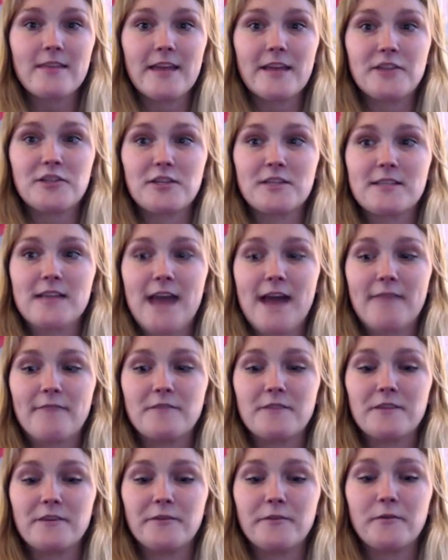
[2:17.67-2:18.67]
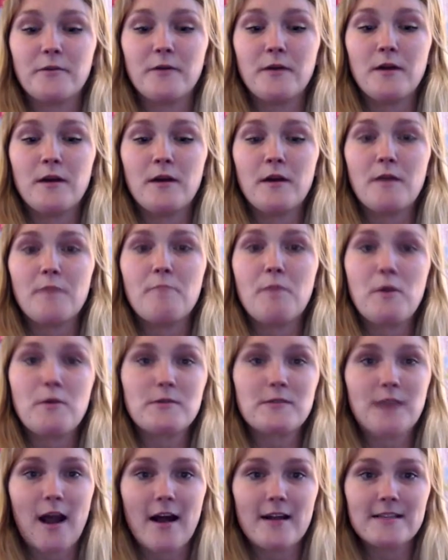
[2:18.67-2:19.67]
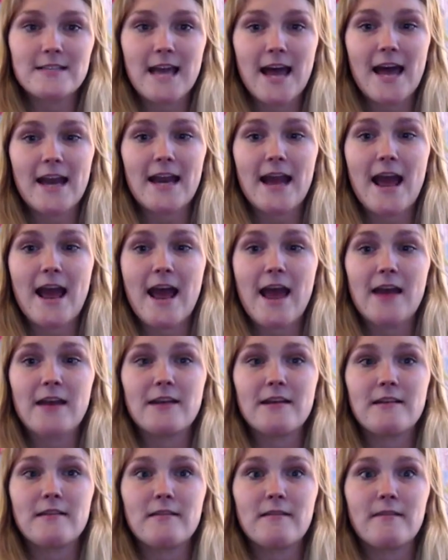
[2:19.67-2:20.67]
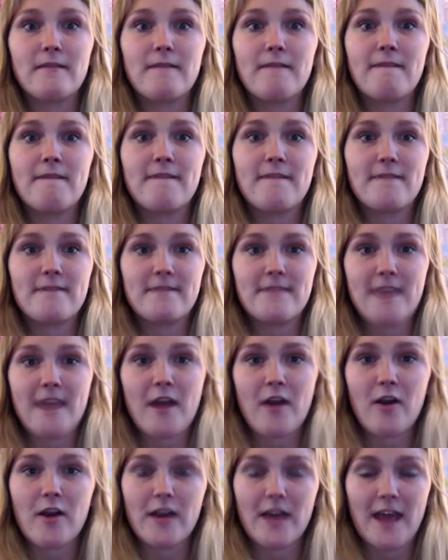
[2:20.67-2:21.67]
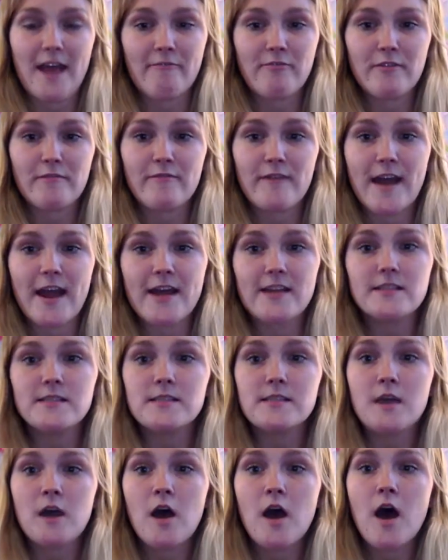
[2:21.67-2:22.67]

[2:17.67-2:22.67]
They just have to post content and they already have the fans.